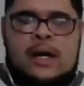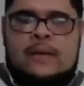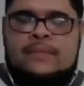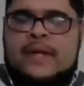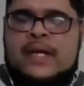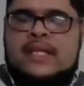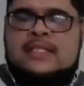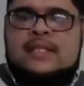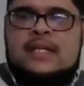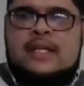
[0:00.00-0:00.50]

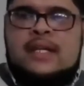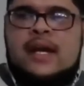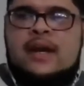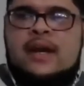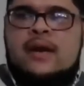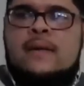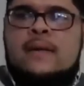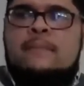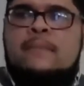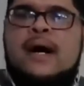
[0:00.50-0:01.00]
things that are
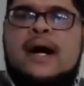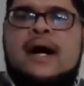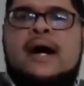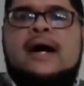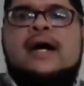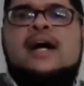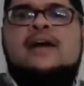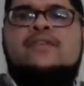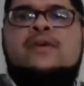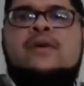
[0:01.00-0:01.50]
there. But
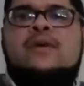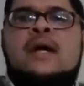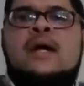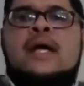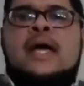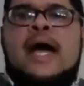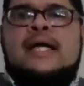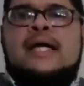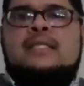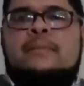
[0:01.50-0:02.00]
however,
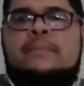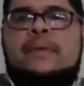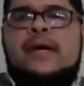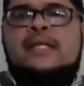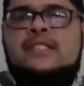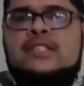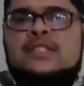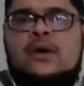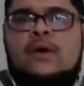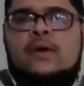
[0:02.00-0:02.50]
as a
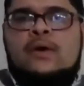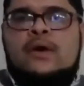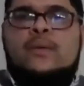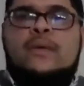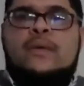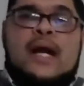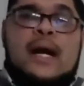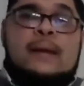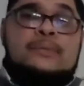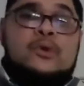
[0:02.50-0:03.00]
business owner,
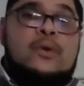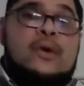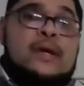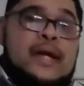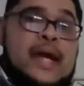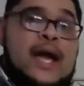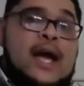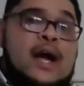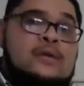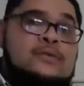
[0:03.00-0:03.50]
what I'm doing
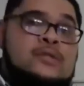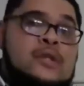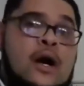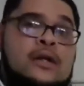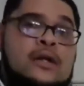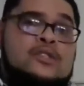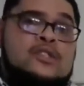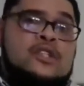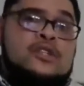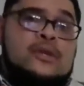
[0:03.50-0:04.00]
now,
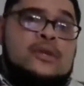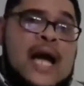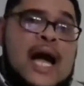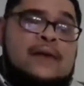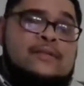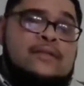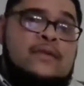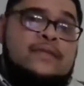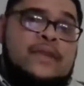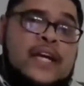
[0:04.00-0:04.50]
talking to you
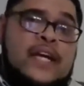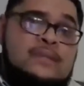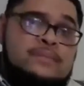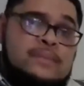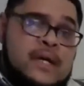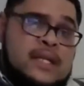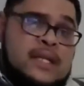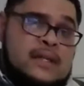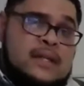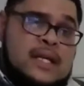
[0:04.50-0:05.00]
live on
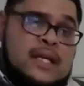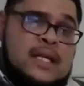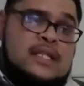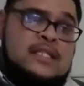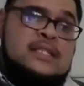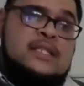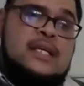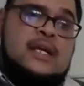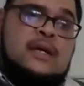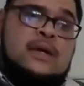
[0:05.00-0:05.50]
Facebook and
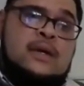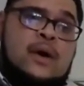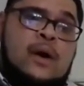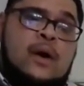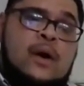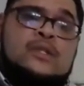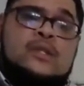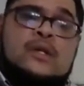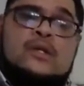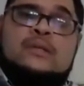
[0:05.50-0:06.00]
things
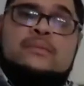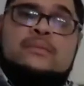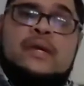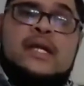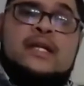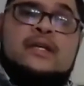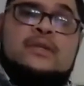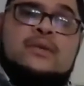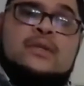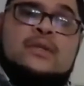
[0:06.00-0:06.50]
on social
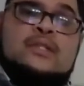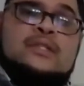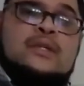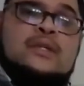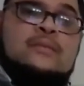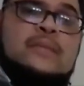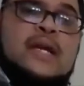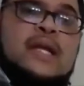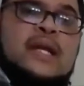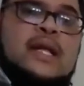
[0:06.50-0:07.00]
media through the
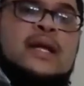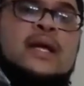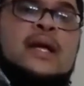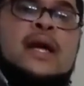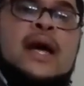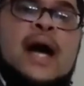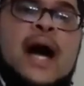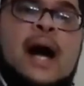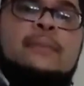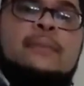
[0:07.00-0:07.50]
Zoom meeting,
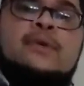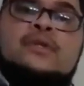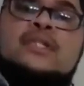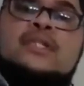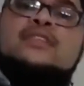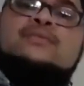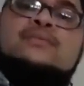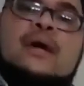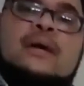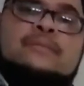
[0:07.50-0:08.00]
I'm using
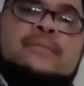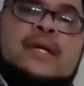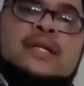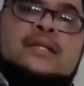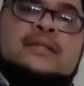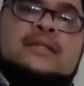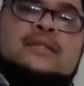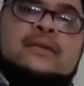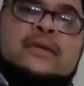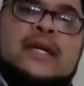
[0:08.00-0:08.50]
this for my
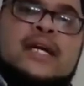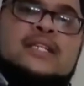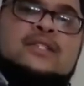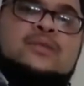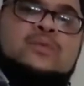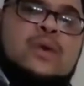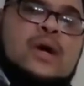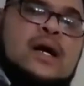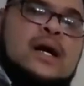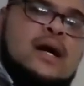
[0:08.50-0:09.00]
business. So guess
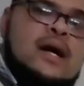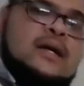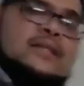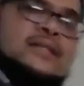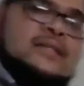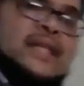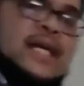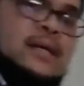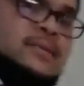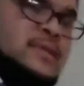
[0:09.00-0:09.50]
what? Uncle
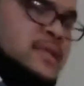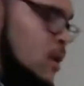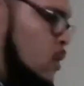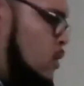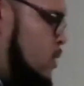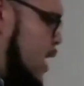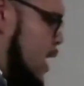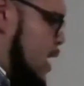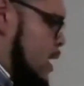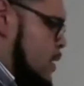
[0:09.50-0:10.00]
Sam said,
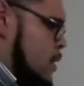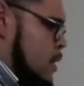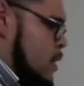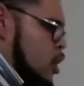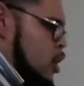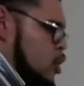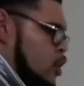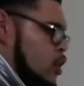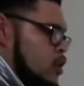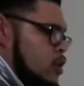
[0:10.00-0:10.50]
okay,
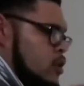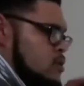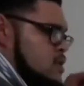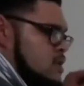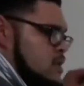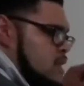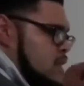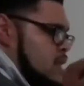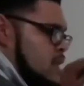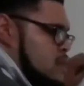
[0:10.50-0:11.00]
you're
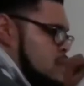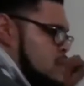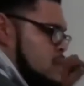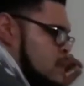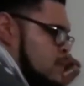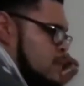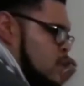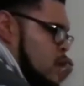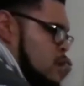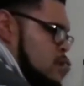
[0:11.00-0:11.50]
using
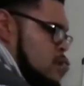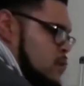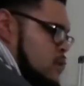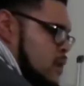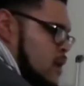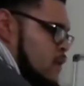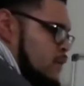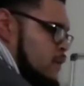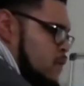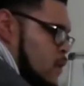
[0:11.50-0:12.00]
this. So
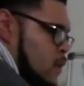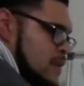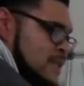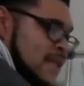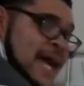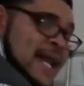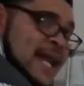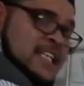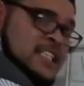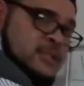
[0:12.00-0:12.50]
therefore,
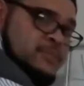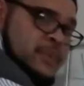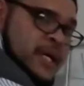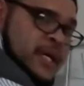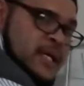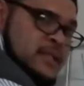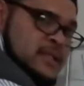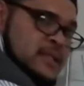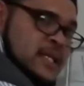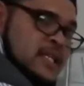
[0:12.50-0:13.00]
that
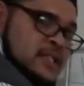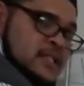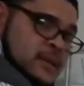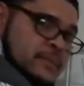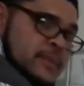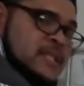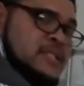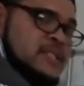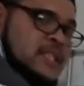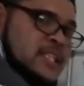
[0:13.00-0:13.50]
expense is a
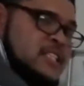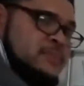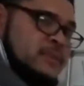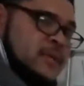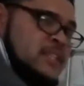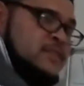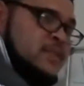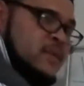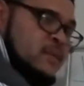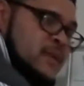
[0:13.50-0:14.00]
business
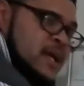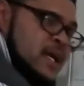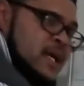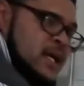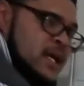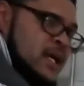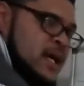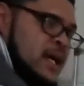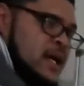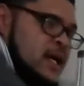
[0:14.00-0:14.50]
expense for
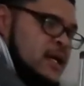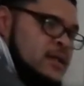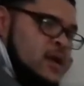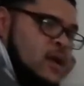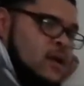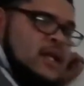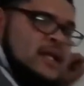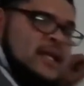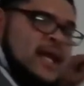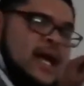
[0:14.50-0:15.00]
me.
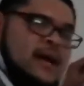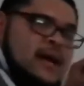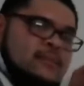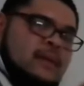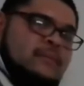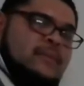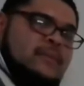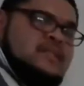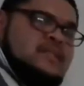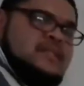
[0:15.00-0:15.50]
Not only that,
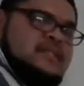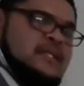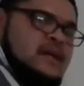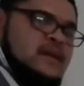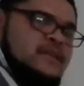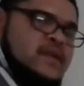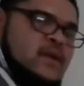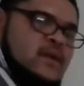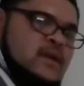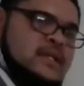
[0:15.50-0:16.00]
my business
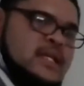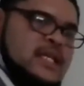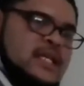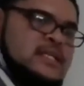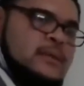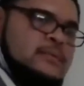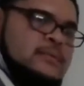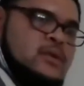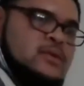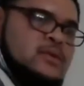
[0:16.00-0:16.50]
cell phone and things
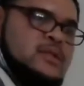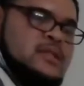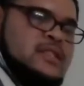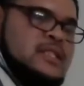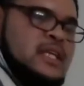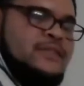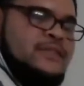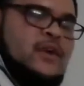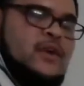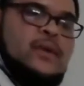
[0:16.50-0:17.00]
I'm using,
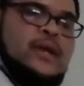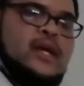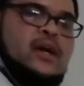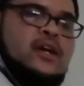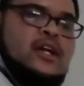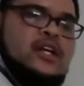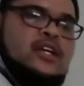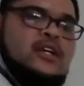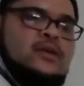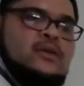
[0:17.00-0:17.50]
stuff you're already
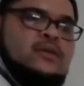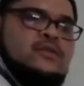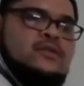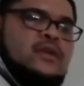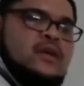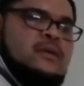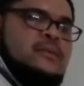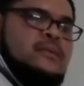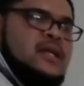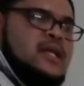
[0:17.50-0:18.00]
going to use
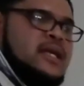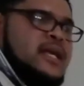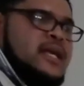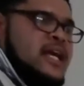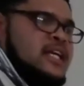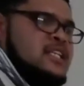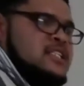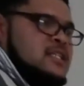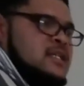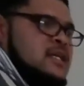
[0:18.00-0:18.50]
for
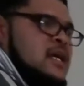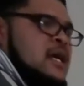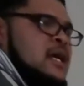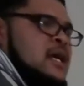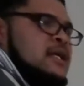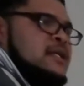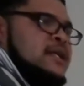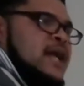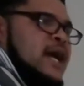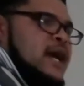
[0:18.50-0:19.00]
communication.
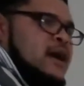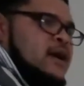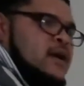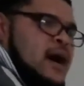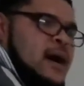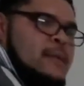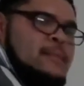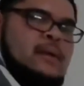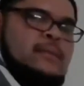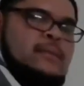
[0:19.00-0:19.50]
Now,
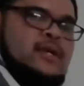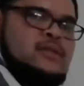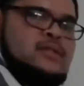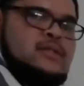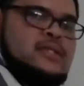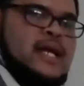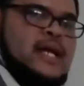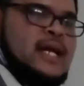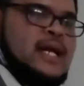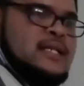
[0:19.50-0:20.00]
I may be
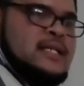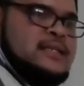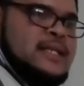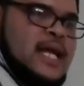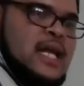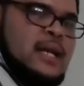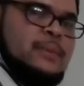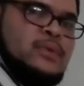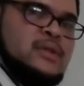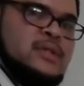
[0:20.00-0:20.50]
using that, let's
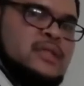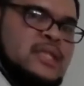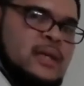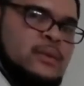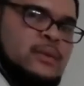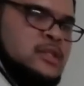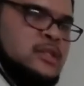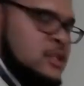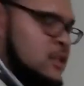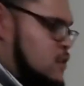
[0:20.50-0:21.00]
say 80%
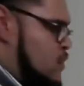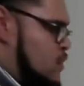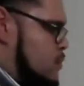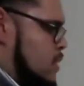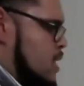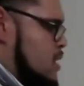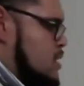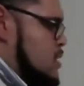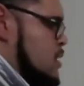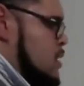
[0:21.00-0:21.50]
would use for
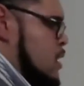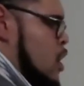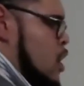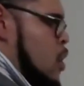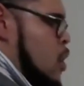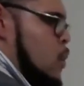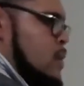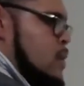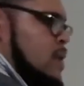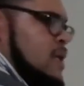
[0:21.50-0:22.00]
business,
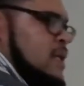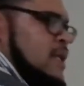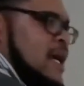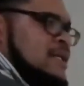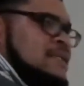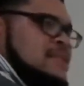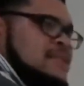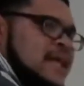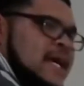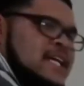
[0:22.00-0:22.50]
but then
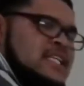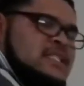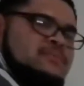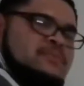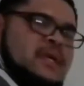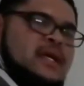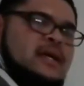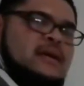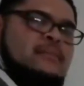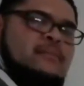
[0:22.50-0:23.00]
that saves
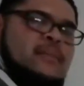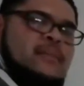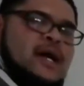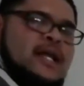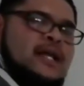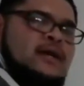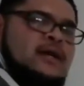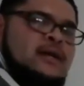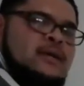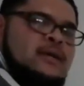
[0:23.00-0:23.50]
me
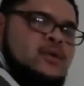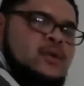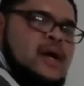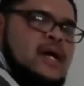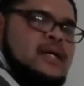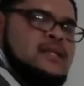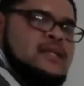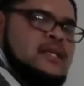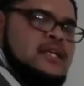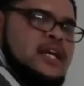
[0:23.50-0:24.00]
money
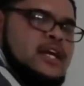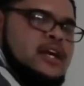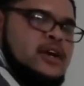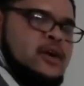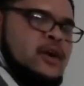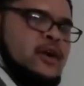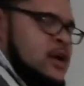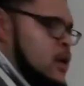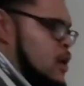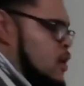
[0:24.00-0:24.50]
throughout the
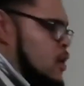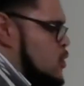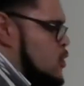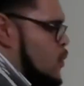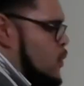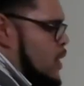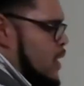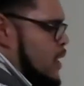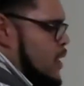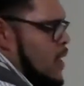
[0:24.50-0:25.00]
year. So
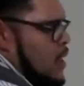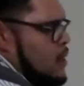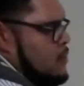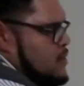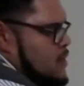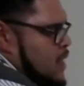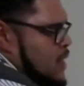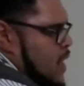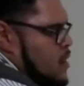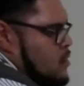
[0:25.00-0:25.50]
when it
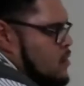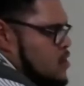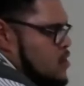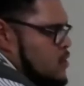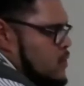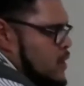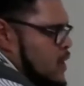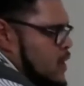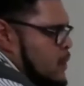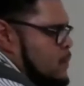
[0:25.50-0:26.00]
comes down
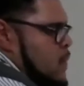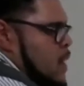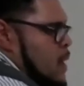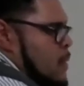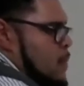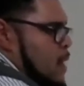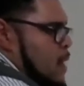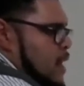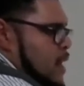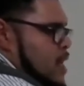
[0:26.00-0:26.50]
to it,
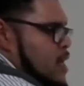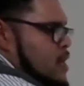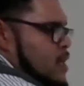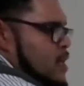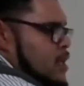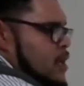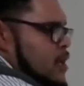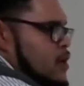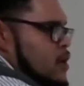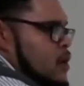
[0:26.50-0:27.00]
by the end of
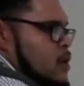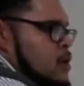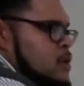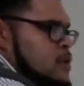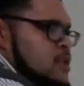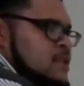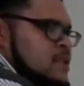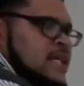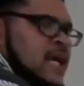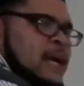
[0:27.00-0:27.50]
the year,
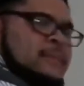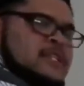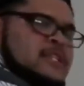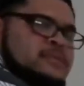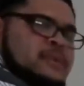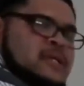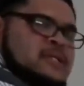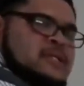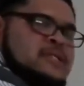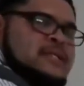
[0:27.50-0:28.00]
the same
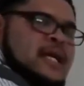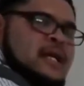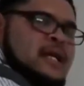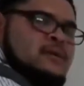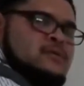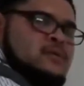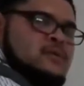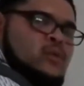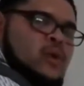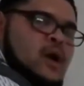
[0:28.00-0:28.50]
expenses that
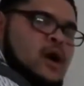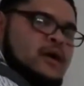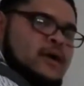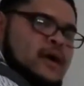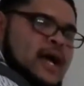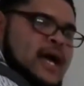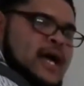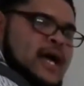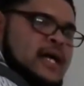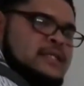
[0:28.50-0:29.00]
a worker
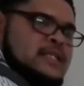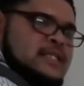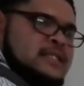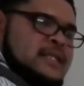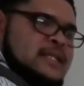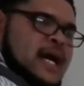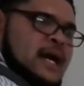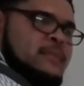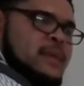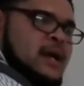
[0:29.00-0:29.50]
has that's
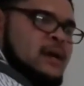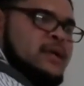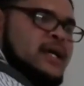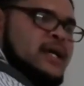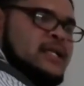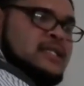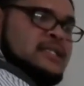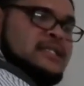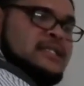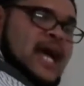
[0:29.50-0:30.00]
not be able to
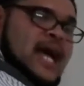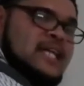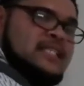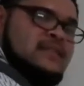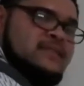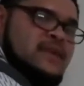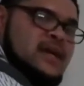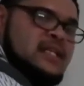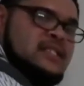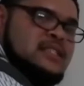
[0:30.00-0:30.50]
get the tax
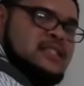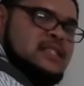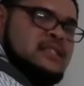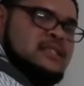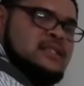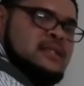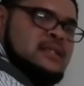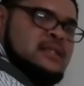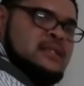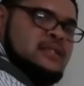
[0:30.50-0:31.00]

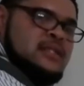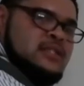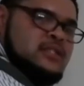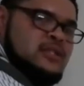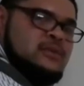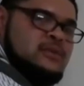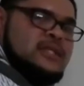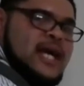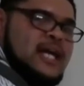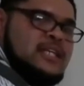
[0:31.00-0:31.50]
advantages, the
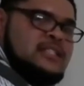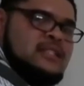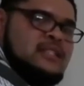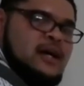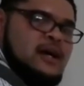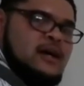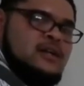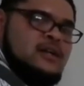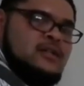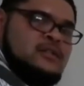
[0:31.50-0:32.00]
two tax
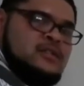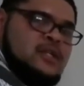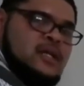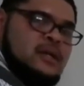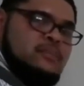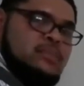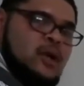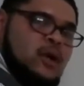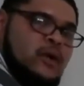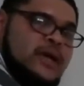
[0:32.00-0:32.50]
laws, the
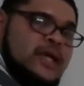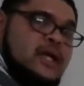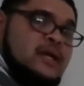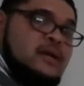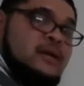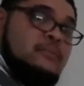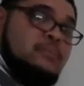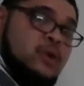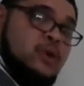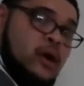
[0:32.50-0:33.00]
employee
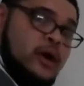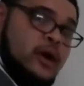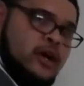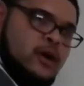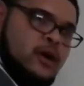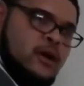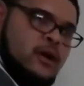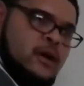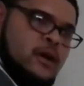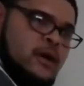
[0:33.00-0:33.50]
and
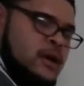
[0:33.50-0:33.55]
employer.